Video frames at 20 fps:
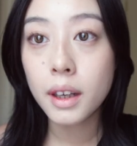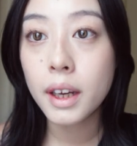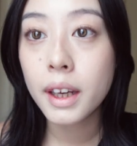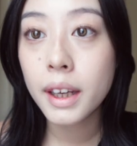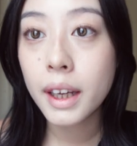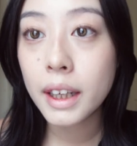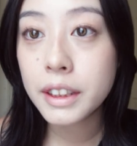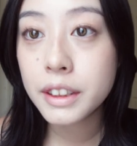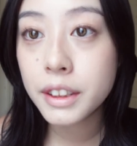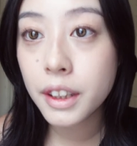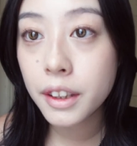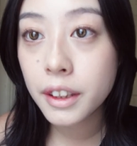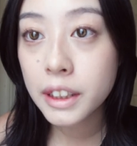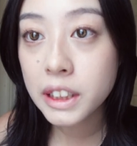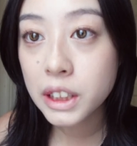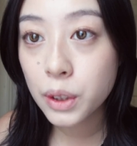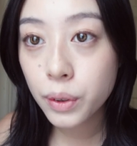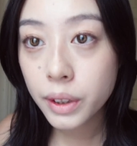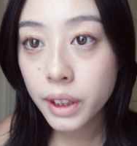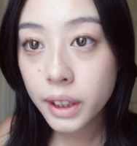Okay, so
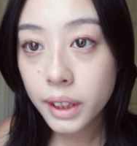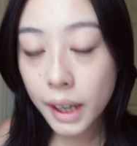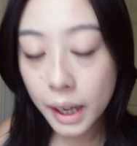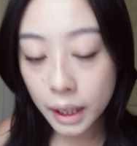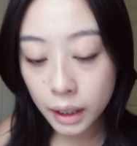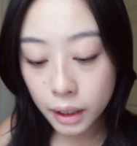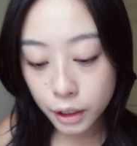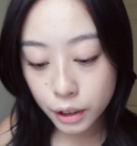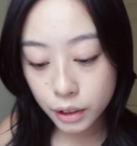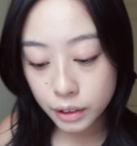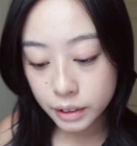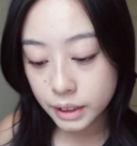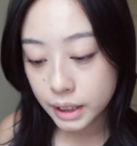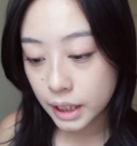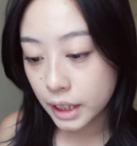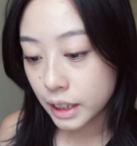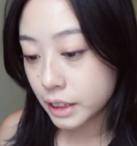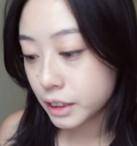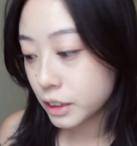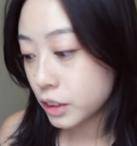these are what the color
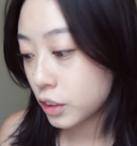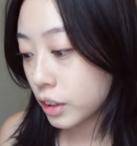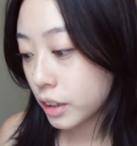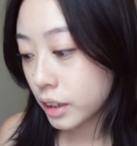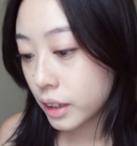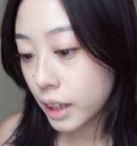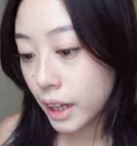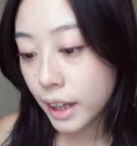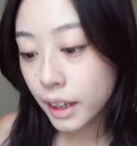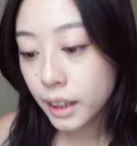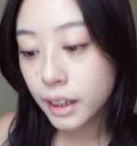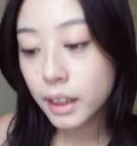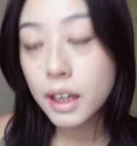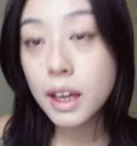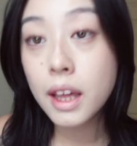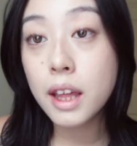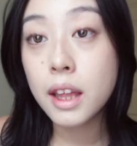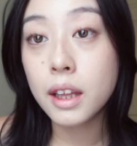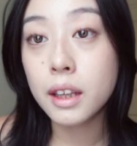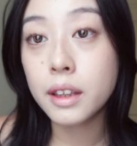contacts look like
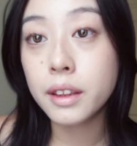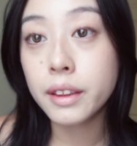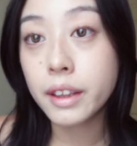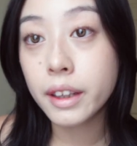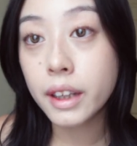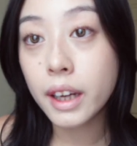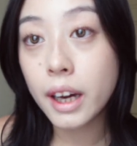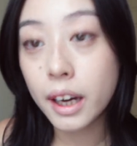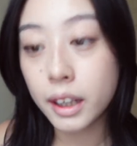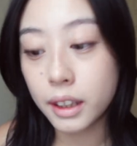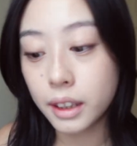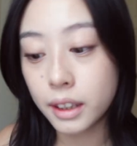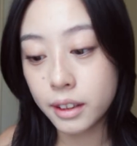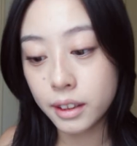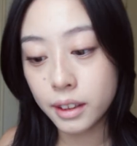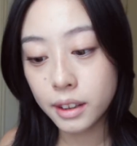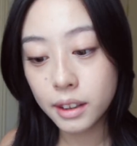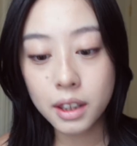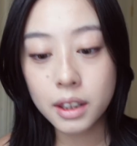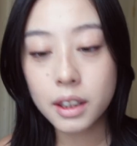in the
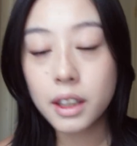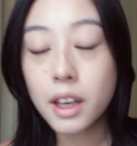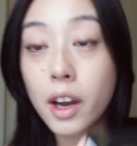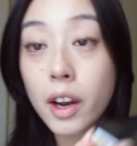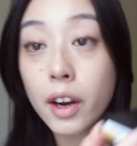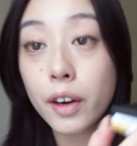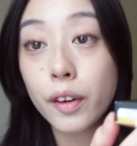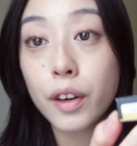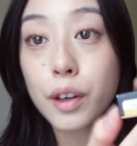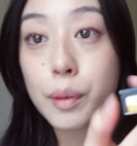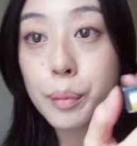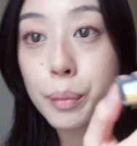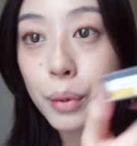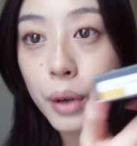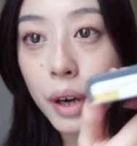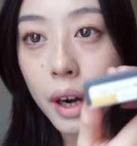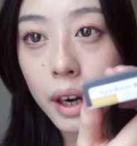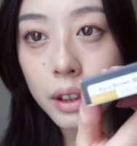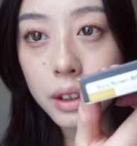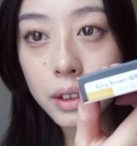color Kyra
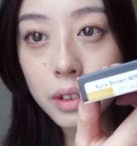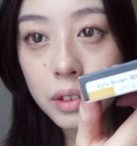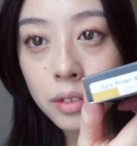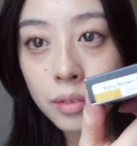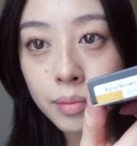Brown.